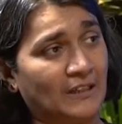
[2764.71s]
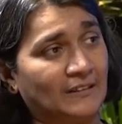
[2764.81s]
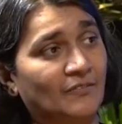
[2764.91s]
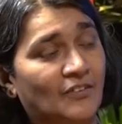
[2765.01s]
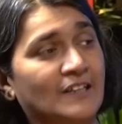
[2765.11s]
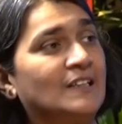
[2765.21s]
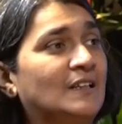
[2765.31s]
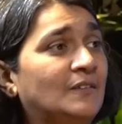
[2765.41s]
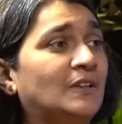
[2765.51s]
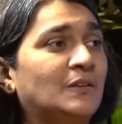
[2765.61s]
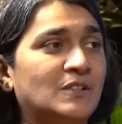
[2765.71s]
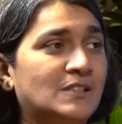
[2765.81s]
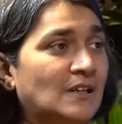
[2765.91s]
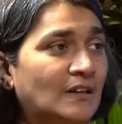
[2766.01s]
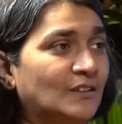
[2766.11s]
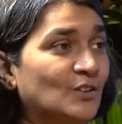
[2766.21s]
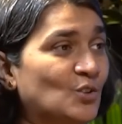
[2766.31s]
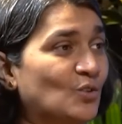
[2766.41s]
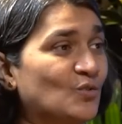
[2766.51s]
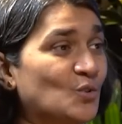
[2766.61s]
And then Friday evening, we start the
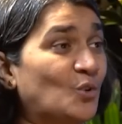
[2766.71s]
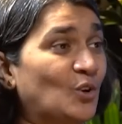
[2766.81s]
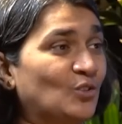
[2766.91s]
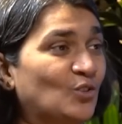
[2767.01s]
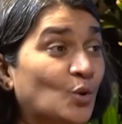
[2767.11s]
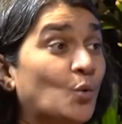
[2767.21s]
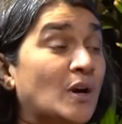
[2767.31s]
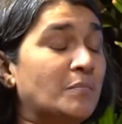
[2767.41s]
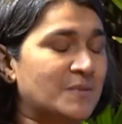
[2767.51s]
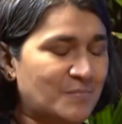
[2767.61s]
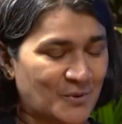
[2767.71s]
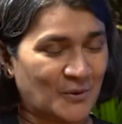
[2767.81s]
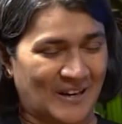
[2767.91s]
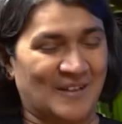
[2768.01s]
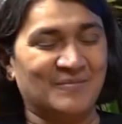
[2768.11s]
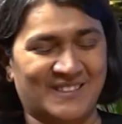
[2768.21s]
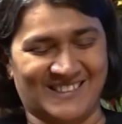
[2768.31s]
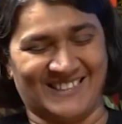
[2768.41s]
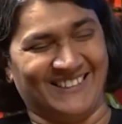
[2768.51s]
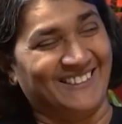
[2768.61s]
sort of so-called grown-up programs,